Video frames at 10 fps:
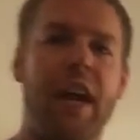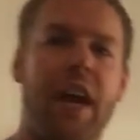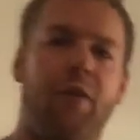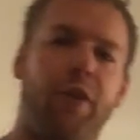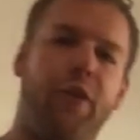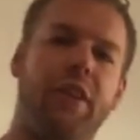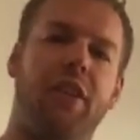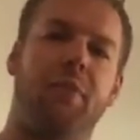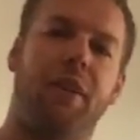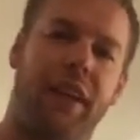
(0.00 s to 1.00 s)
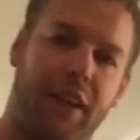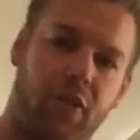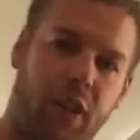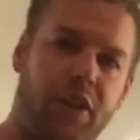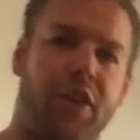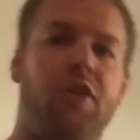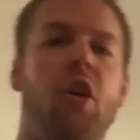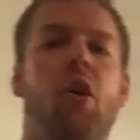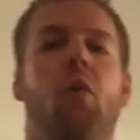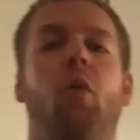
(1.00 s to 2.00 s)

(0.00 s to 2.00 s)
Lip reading: If we're doing something like crunches, we're